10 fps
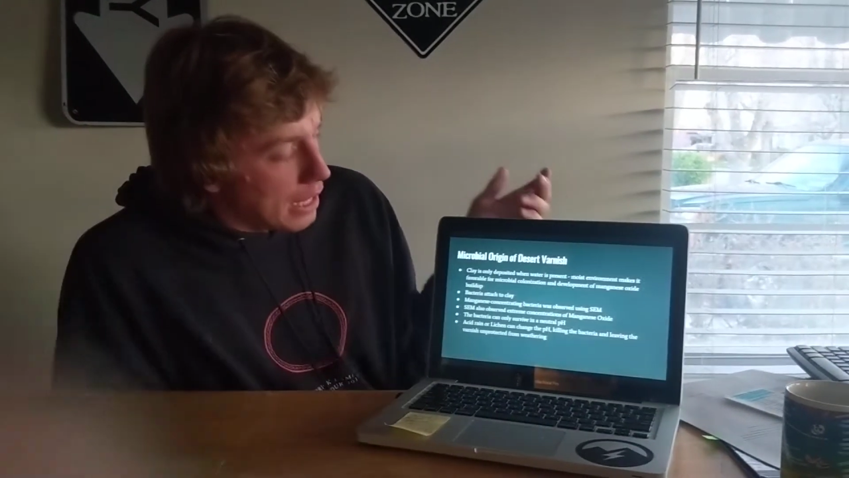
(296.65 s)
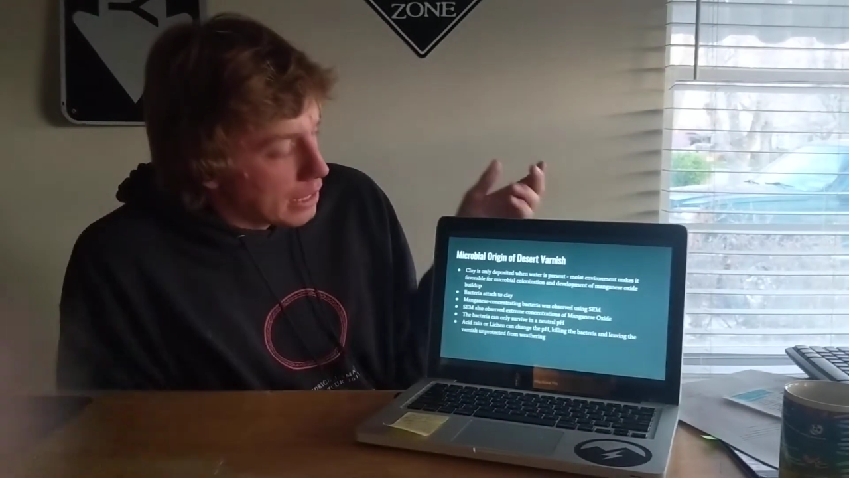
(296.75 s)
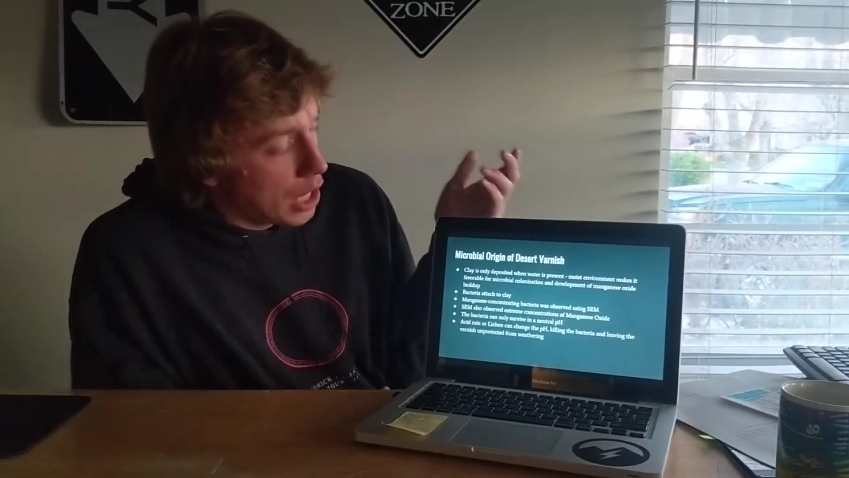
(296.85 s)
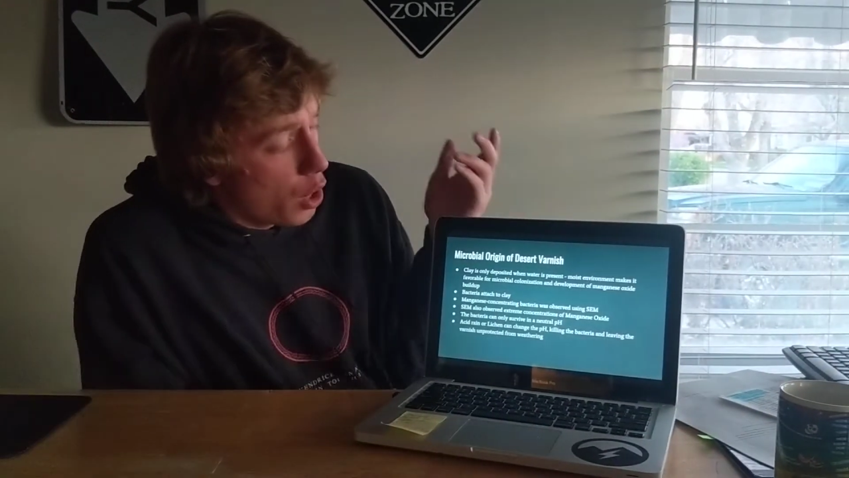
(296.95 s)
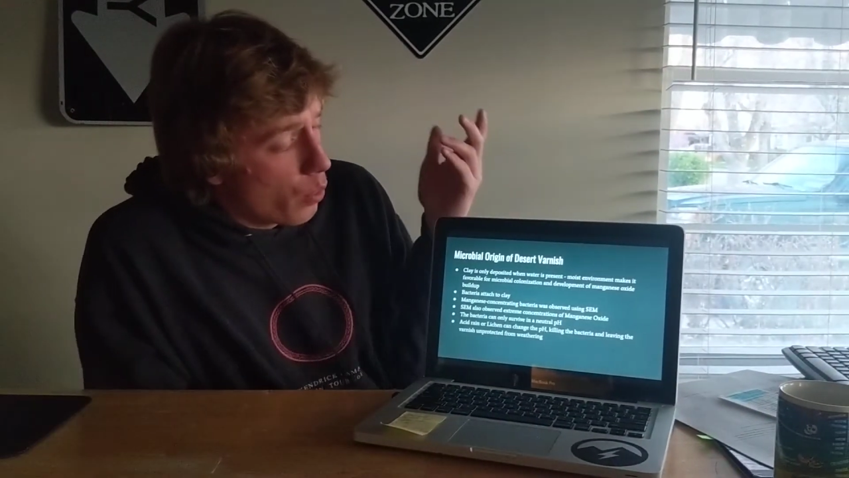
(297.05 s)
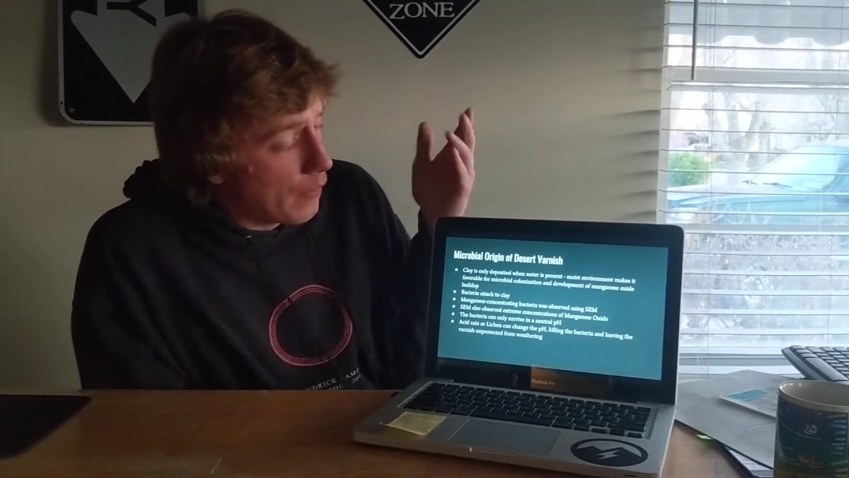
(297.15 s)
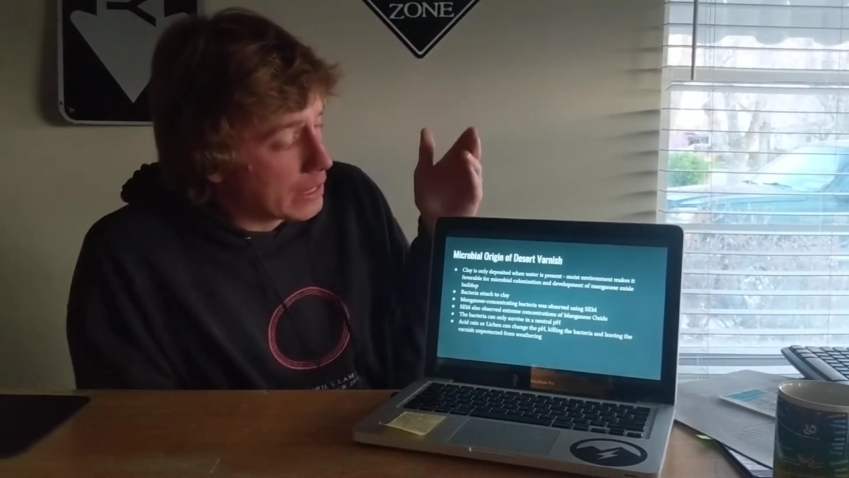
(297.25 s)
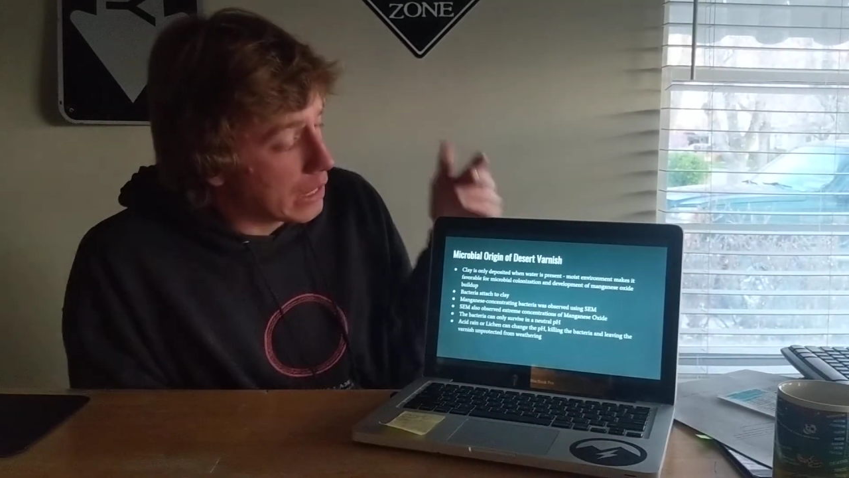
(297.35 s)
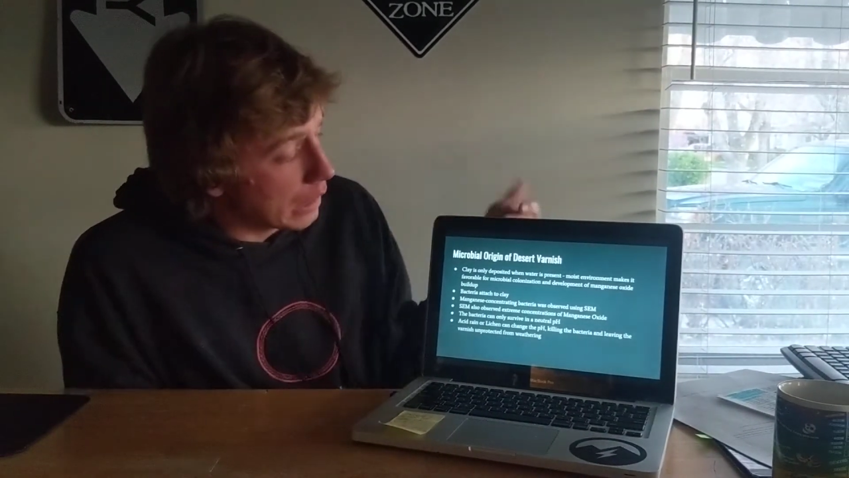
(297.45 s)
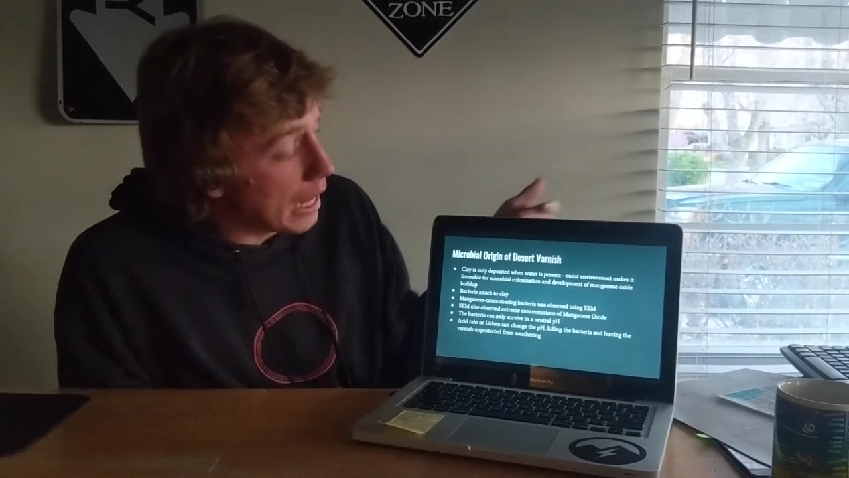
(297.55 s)
So
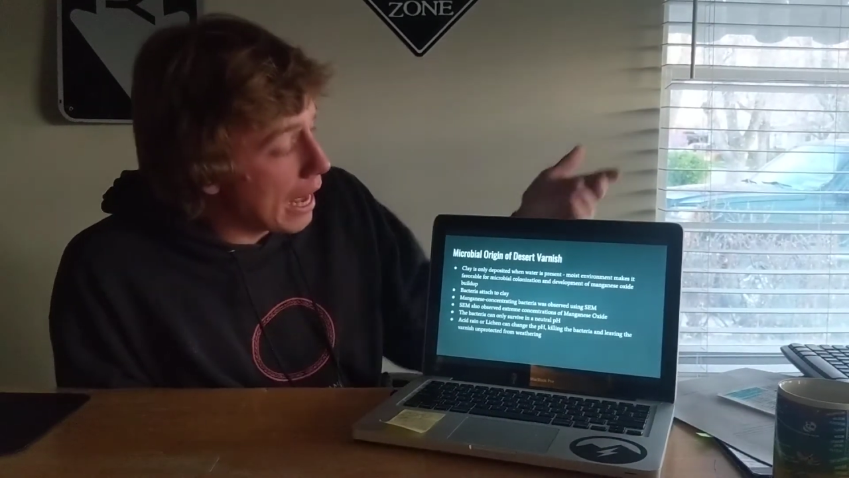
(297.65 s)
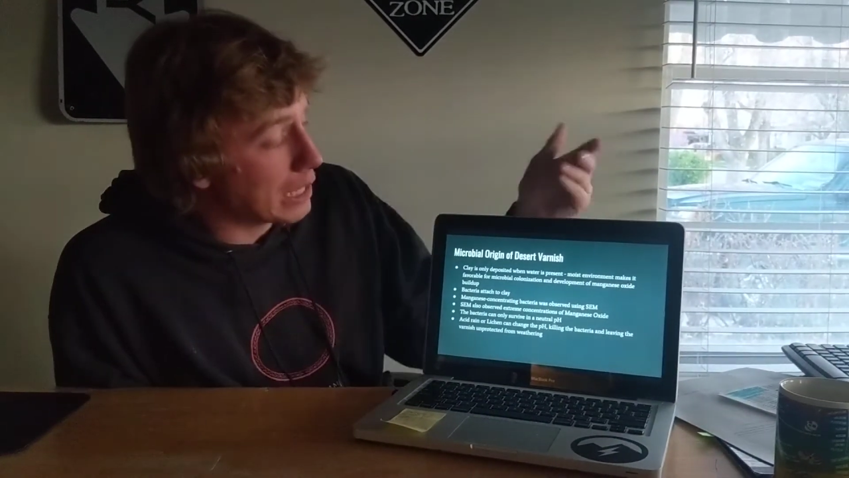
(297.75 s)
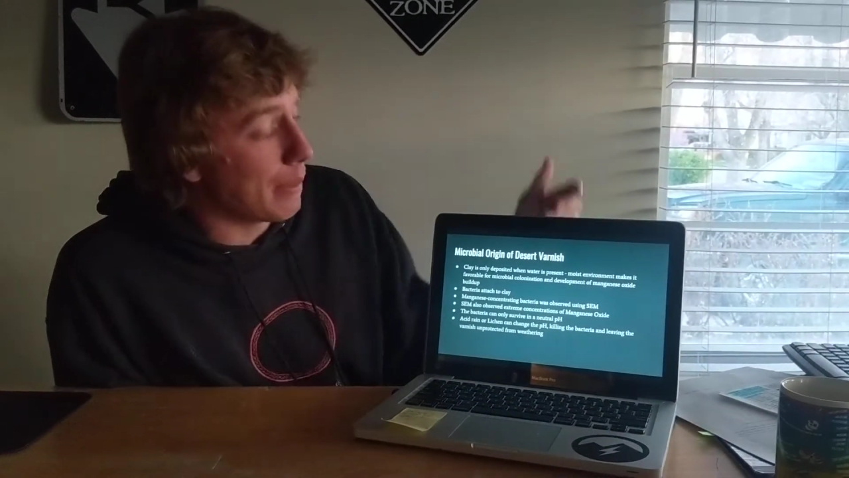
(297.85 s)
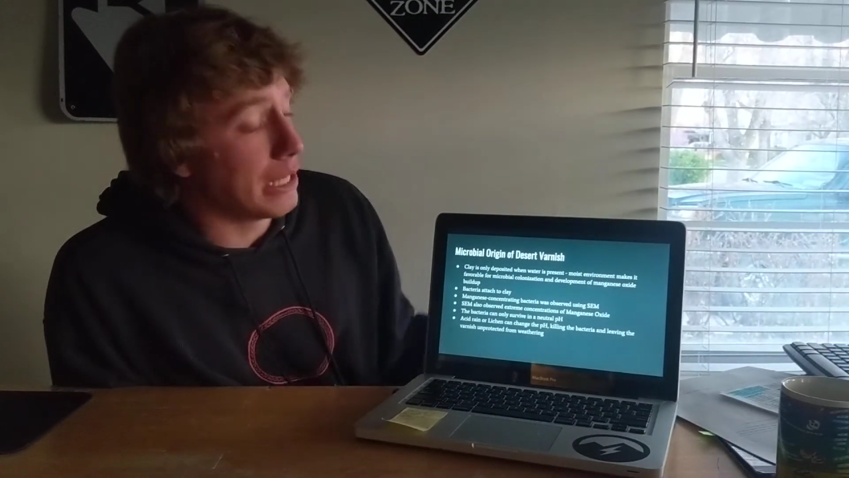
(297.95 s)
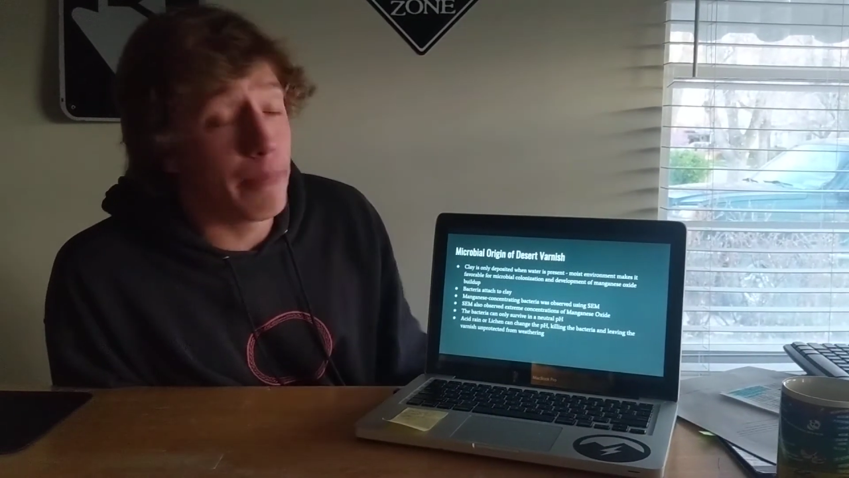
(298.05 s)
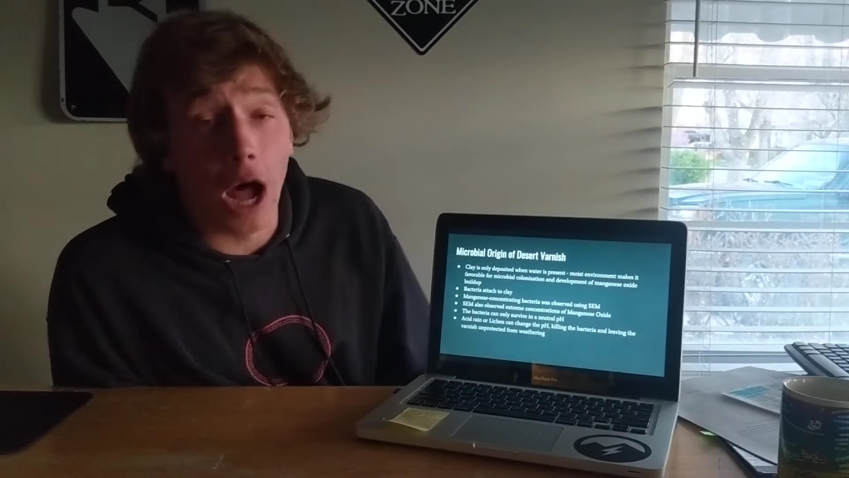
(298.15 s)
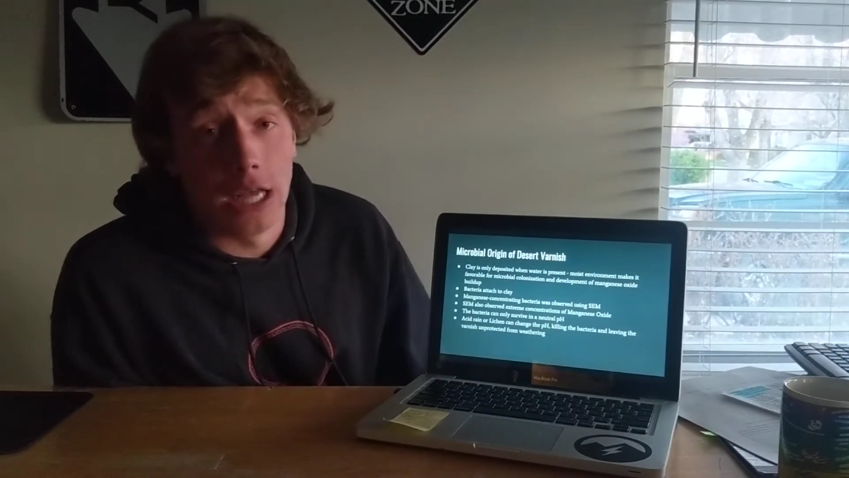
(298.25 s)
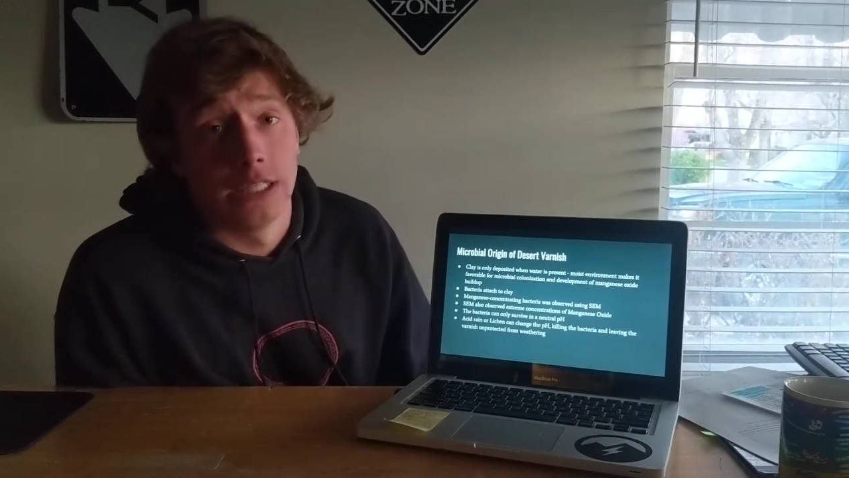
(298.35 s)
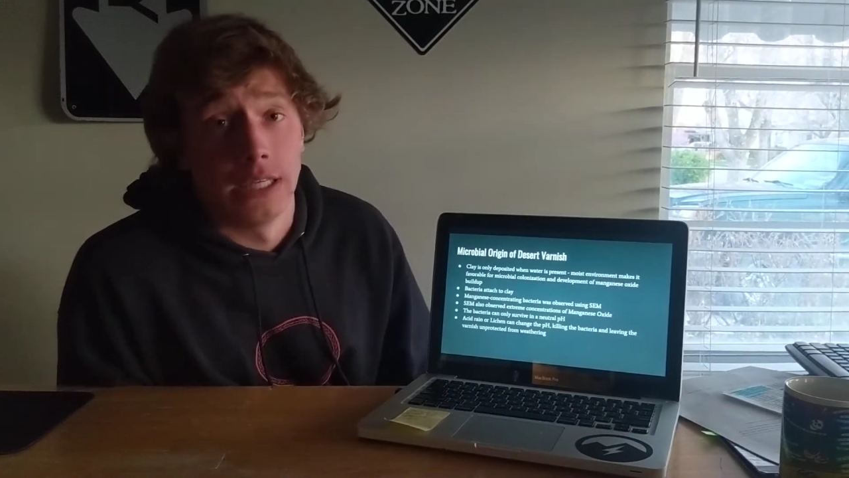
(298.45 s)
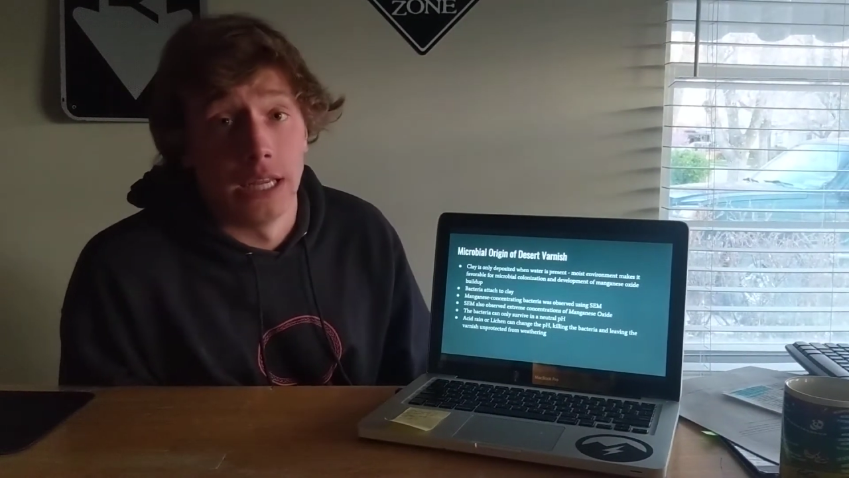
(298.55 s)
this clay has been
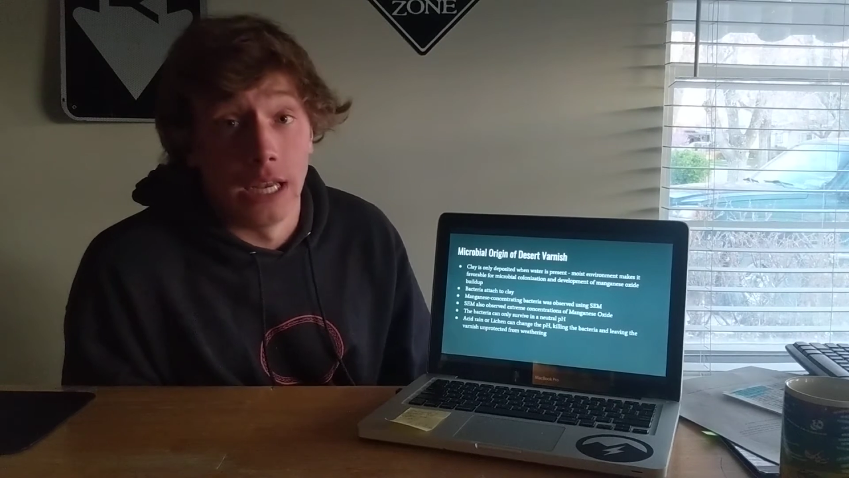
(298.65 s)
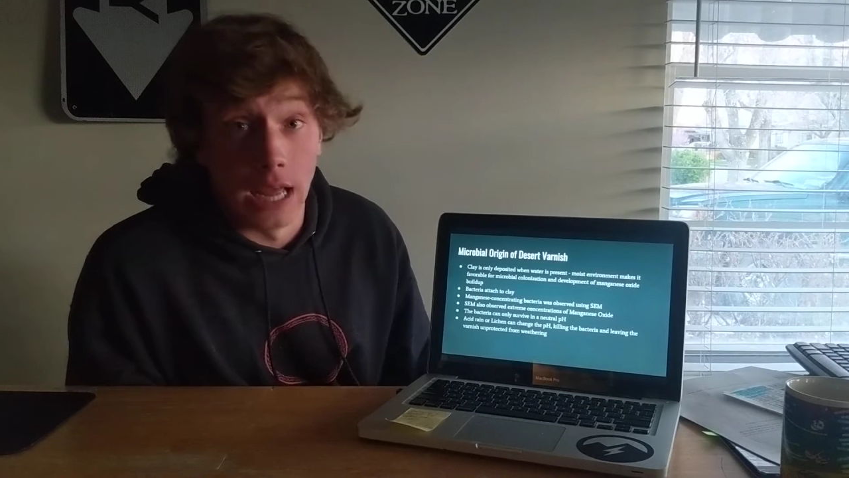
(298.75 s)
deposited,